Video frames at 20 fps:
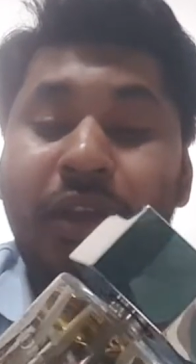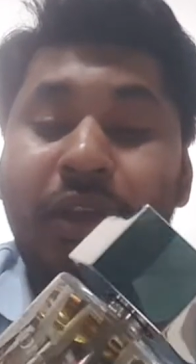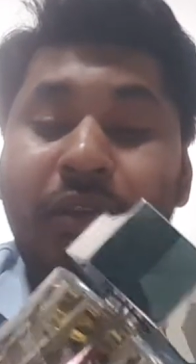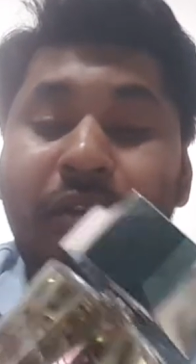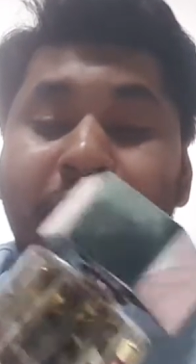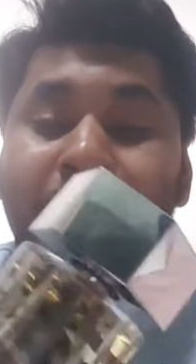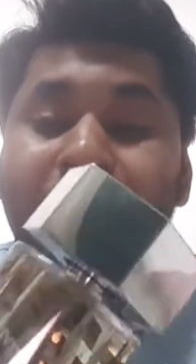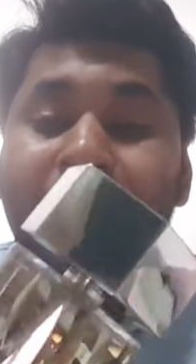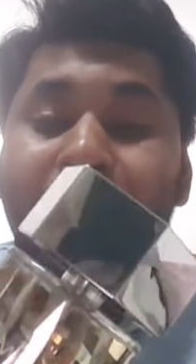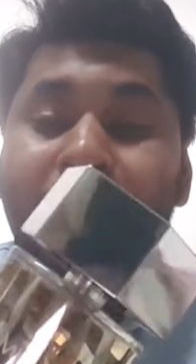
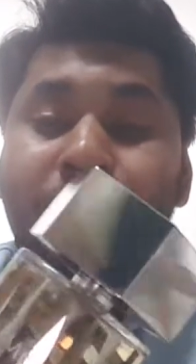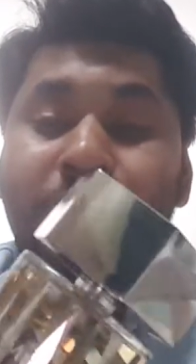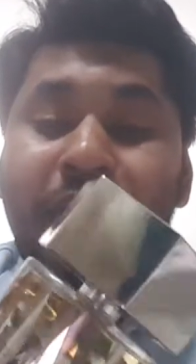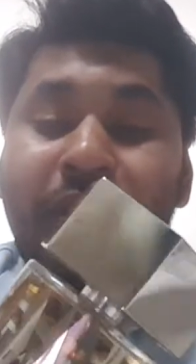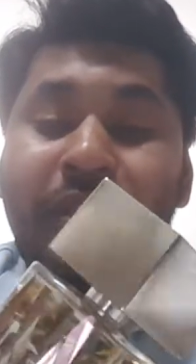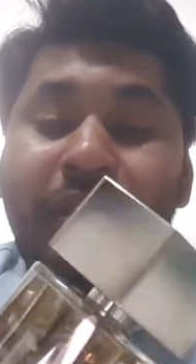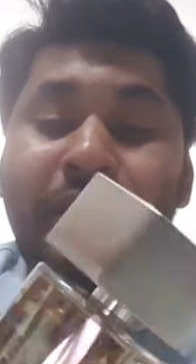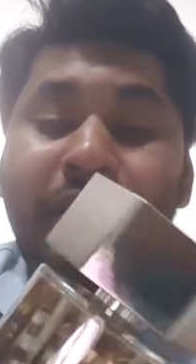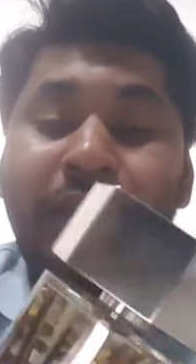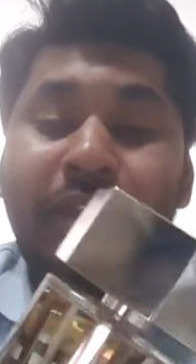good
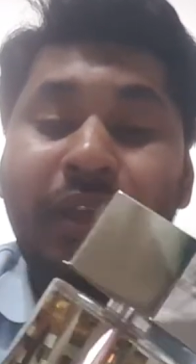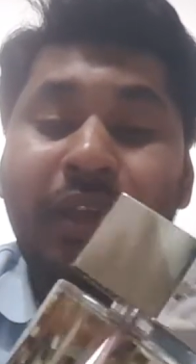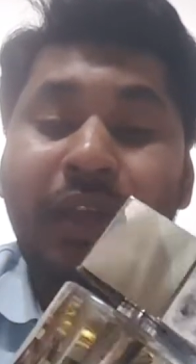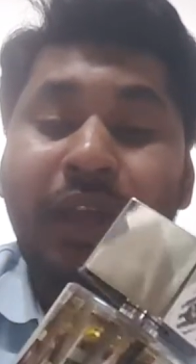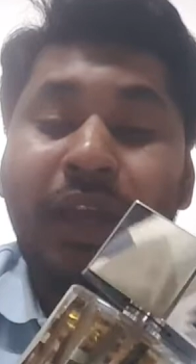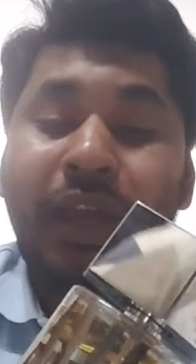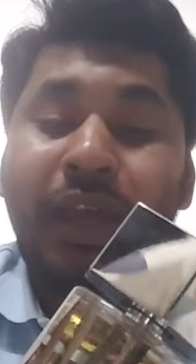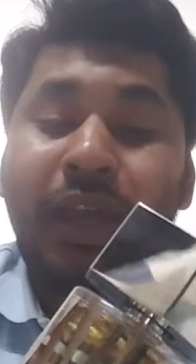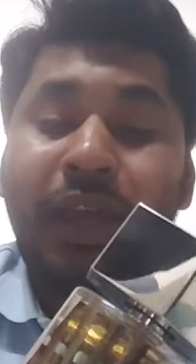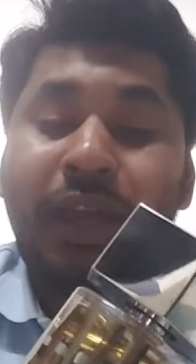fragrance
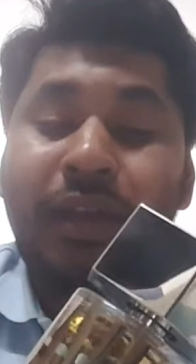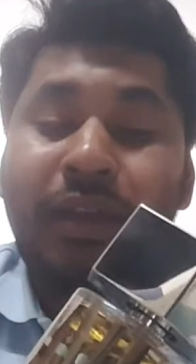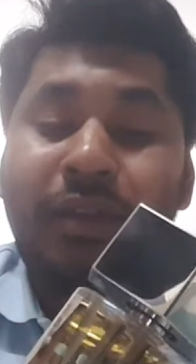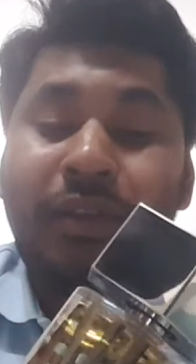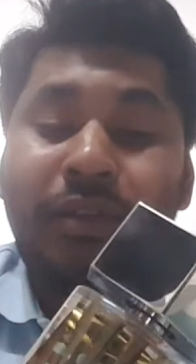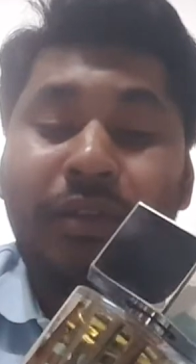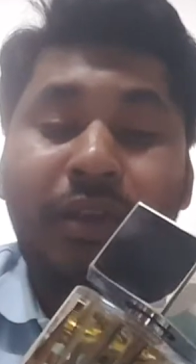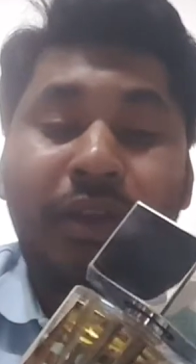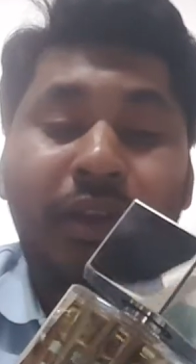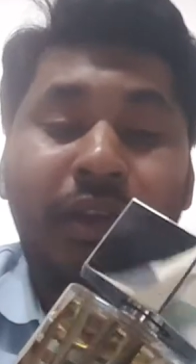
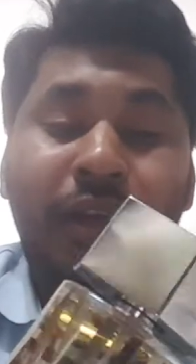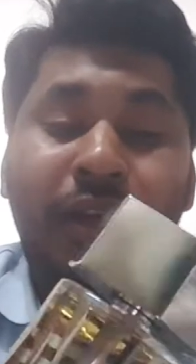and